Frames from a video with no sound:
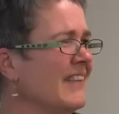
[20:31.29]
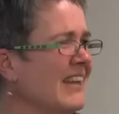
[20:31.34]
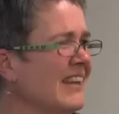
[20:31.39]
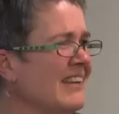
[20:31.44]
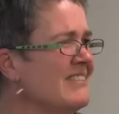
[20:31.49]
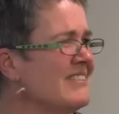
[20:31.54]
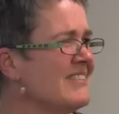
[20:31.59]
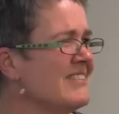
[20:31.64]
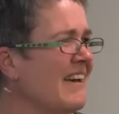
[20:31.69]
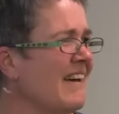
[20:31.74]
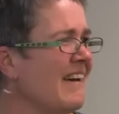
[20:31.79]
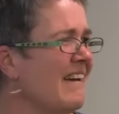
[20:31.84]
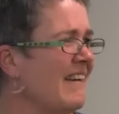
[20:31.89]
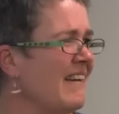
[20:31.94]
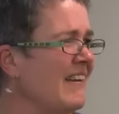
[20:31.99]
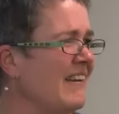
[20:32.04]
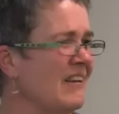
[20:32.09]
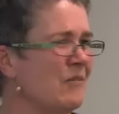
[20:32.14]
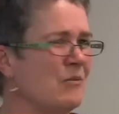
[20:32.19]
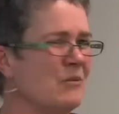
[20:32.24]
They
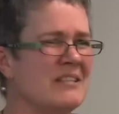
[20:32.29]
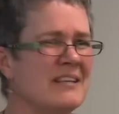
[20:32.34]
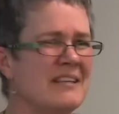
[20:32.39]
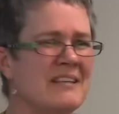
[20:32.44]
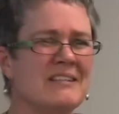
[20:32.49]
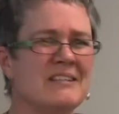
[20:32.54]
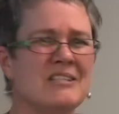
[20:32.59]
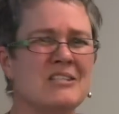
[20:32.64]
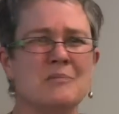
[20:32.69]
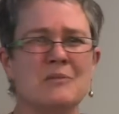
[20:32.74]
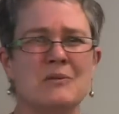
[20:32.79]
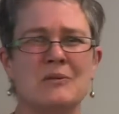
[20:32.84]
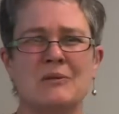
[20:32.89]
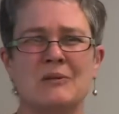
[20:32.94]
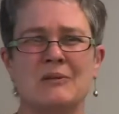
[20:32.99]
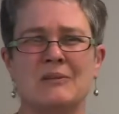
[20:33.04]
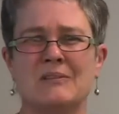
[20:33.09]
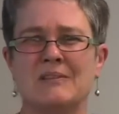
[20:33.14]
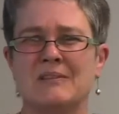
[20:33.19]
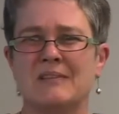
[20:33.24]
say it was
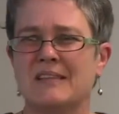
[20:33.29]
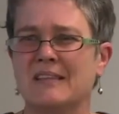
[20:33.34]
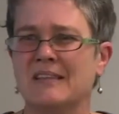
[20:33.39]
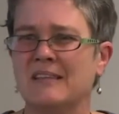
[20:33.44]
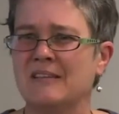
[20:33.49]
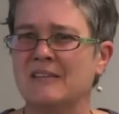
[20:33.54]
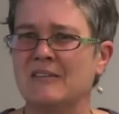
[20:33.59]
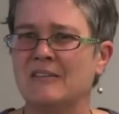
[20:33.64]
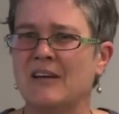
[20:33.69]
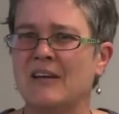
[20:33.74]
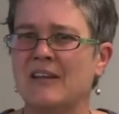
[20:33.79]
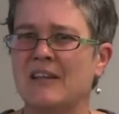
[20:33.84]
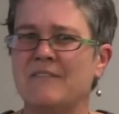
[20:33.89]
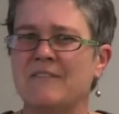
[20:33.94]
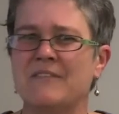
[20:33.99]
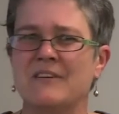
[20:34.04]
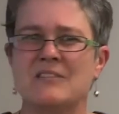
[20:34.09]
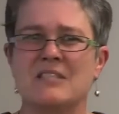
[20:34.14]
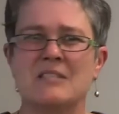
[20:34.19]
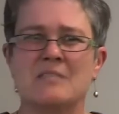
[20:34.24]
intimate, you know, they
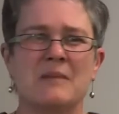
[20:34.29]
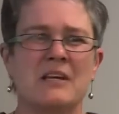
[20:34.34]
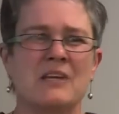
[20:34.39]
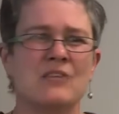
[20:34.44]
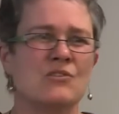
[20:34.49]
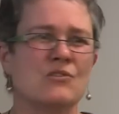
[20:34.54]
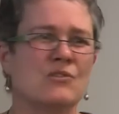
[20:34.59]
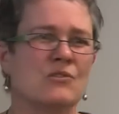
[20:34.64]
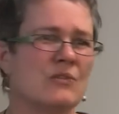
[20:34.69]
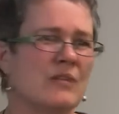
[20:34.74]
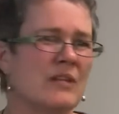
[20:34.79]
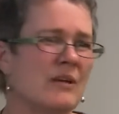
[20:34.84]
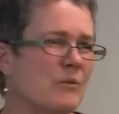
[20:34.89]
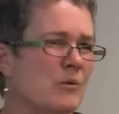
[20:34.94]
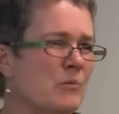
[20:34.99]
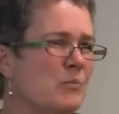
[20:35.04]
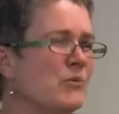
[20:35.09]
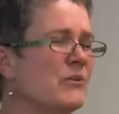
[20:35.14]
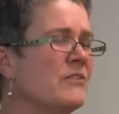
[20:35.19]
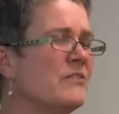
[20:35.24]
felt special, they
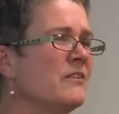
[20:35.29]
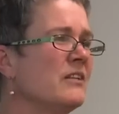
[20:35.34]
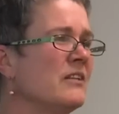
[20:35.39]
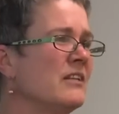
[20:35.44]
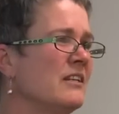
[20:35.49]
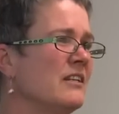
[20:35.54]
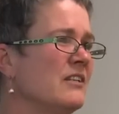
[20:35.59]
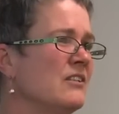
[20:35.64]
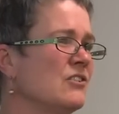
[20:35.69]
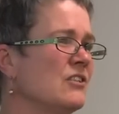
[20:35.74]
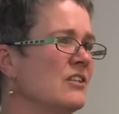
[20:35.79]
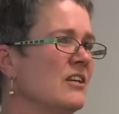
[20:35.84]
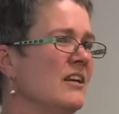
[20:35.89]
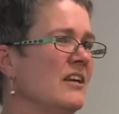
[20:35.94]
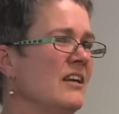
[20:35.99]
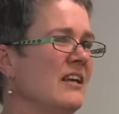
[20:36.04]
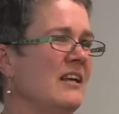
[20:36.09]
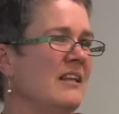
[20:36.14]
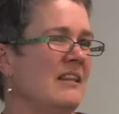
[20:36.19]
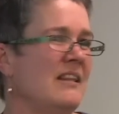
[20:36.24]
were privileged.
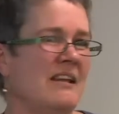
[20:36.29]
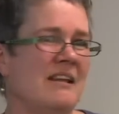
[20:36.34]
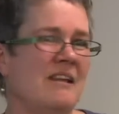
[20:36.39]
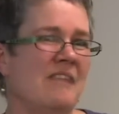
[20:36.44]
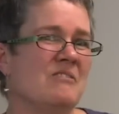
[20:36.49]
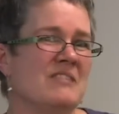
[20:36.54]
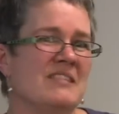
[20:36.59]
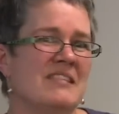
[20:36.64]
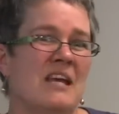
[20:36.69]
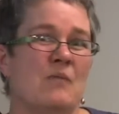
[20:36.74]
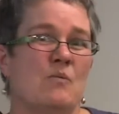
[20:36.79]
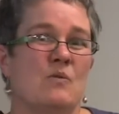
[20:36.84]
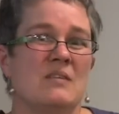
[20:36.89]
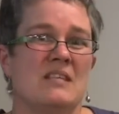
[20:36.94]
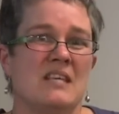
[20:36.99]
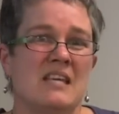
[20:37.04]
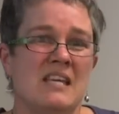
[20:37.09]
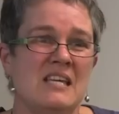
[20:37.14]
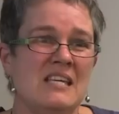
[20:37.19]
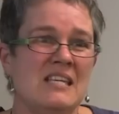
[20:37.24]
They don't say it
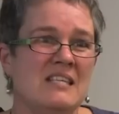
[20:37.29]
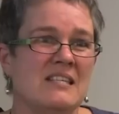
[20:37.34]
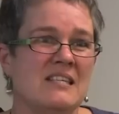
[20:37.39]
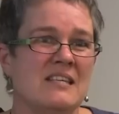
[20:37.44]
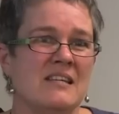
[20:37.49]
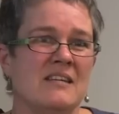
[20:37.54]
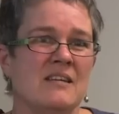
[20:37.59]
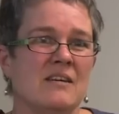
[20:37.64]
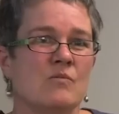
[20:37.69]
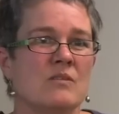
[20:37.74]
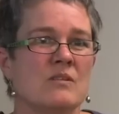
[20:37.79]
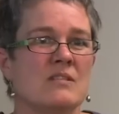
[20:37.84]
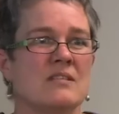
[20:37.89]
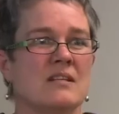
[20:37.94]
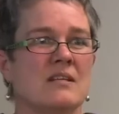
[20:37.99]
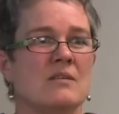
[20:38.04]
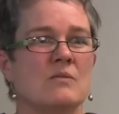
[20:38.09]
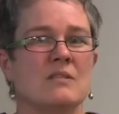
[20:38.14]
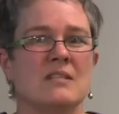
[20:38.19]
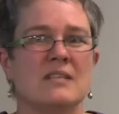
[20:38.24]
was easy, no one
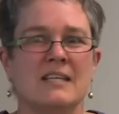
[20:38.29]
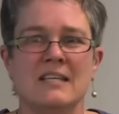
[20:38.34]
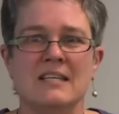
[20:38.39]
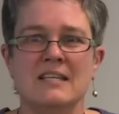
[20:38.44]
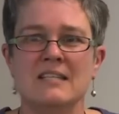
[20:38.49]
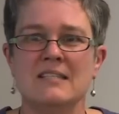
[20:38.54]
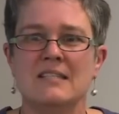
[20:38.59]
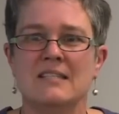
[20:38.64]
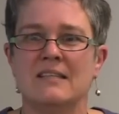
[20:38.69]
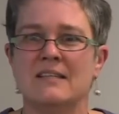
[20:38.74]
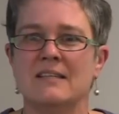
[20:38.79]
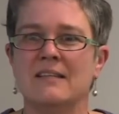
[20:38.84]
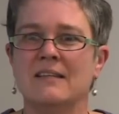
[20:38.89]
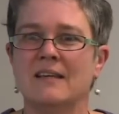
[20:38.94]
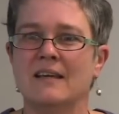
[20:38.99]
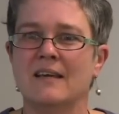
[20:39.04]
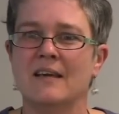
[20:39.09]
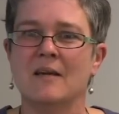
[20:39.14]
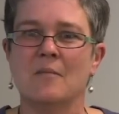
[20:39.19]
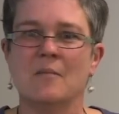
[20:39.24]
said it was easy,
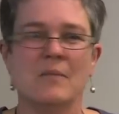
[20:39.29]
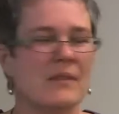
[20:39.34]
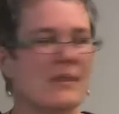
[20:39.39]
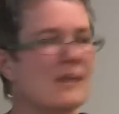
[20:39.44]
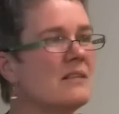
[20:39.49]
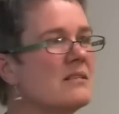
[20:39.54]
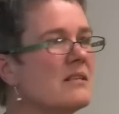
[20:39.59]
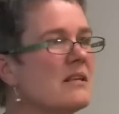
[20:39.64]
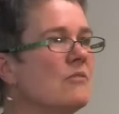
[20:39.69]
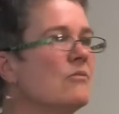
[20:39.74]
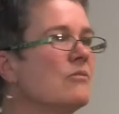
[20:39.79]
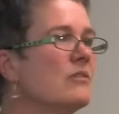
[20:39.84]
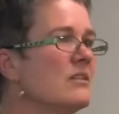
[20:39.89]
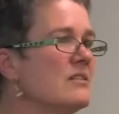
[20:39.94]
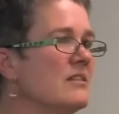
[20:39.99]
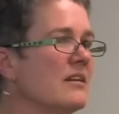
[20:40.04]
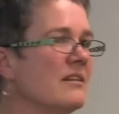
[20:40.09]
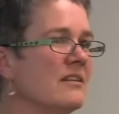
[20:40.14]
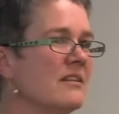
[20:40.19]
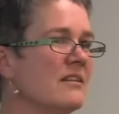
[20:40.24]
but they say all
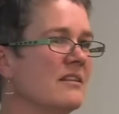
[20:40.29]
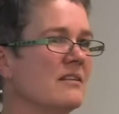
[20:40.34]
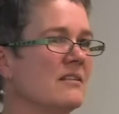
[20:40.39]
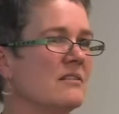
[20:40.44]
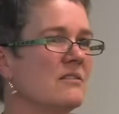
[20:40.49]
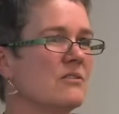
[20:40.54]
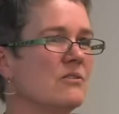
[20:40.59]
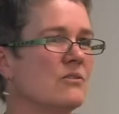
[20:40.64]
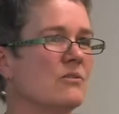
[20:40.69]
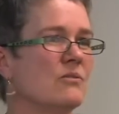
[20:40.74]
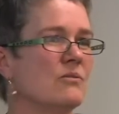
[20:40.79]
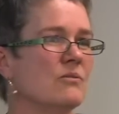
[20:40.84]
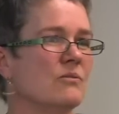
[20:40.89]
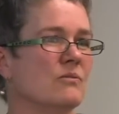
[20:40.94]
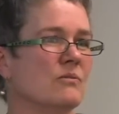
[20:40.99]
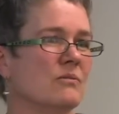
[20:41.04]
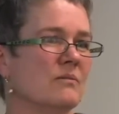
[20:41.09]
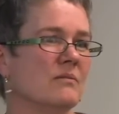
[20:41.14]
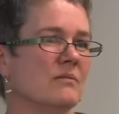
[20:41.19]
these other things too.